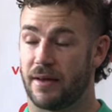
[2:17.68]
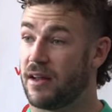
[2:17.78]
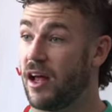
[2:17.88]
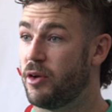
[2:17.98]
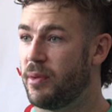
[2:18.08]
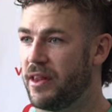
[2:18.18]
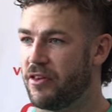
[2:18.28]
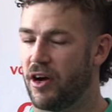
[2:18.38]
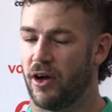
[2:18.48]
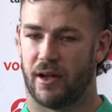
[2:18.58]
Yeah, delighted to be in
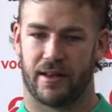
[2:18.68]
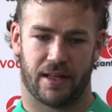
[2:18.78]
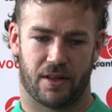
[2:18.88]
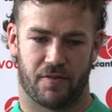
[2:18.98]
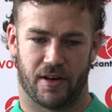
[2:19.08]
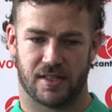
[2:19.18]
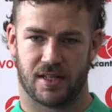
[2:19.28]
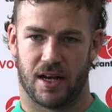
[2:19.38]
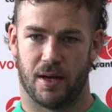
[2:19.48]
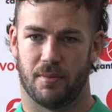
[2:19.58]
the role. I think the first
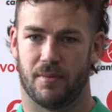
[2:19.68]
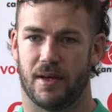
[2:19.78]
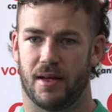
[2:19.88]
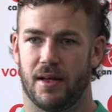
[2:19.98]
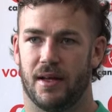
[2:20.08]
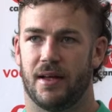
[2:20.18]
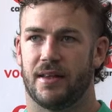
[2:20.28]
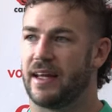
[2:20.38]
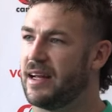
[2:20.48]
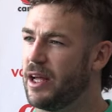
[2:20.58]
time,
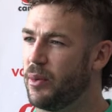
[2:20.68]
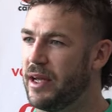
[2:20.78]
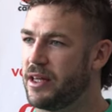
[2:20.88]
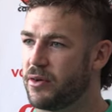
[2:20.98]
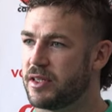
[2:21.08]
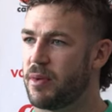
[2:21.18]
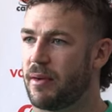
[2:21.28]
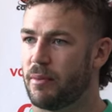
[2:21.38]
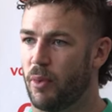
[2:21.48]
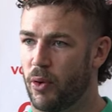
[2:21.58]
the Italy week, there was
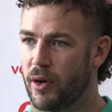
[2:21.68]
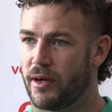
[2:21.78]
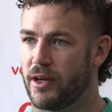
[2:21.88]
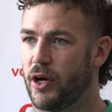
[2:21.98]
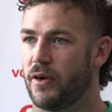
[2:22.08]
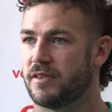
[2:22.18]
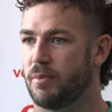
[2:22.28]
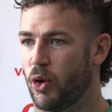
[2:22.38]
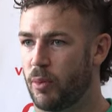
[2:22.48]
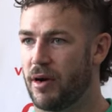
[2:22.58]
probably more nerves
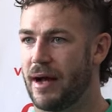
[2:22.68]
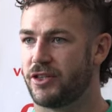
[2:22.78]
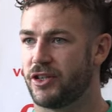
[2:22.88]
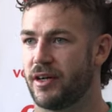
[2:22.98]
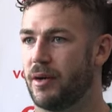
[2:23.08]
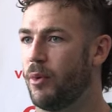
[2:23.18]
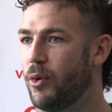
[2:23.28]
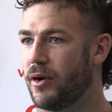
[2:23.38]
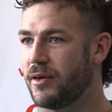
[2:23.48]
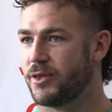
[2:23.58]
and more pressure and
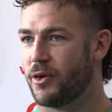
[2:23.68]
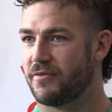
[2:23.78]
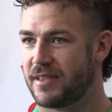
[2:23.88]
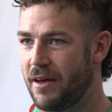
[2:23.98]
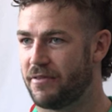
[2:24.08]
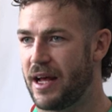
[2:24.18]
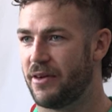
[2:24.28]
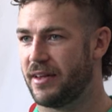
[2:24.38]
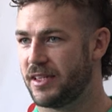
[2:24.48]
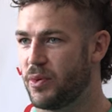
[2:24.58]
more sort of
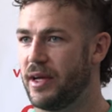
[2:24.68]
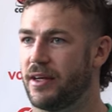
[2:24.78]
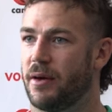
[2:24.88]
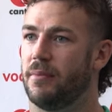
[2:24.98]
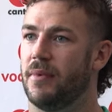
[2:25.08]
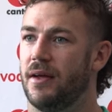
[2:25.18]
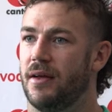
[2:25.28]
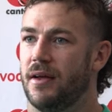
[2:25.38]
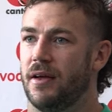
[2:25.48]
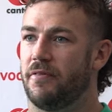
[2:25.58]
self-doubt. This week I'm
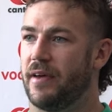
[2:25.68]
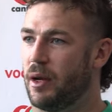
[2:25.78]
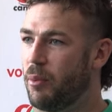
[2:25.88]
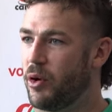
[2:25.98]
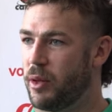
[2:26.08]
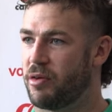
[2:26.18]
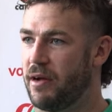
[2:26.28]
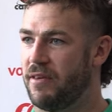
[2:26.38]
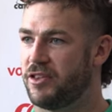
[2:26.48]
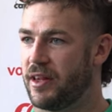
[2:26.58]
feeling more of the
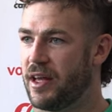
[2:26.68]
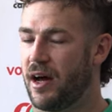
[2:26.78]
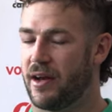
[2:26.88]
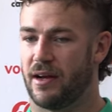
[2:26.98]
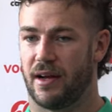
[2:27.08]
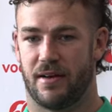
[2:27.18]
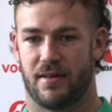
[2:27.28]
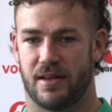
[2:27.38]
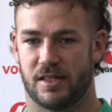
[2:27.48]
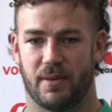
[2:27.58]
privilege and the honour, and
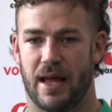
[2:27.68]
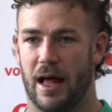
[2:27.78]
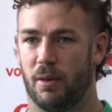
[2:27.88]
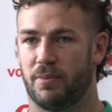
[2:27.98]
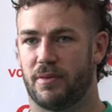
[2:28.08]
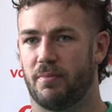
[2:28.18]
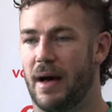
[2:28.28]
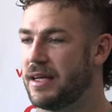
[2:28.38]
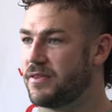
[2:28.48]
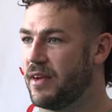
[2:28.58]
it's been helped
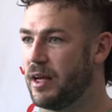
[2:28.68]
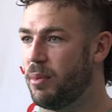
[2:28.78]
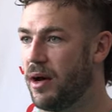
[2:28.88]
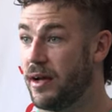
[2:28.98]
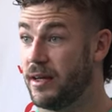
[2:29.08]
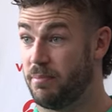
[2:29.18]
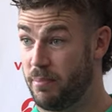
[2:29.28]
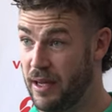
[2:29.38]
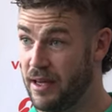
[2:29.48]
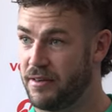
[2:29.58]
massively by
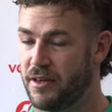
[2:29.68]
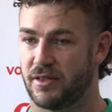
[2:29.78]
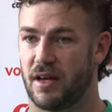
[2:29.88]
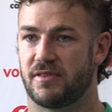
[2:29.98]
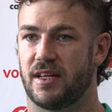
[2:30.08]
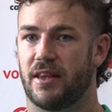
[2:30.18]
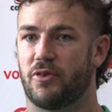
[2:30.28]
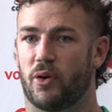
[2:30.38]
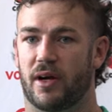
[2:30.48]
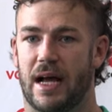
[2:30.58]
Pete, who's obviously the
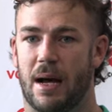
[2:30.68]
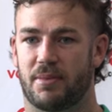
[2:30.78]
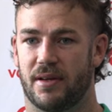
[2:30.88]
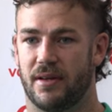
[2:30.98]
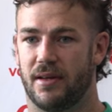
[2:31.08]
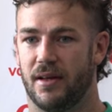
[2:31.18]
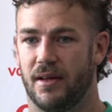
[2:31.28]
tour captain.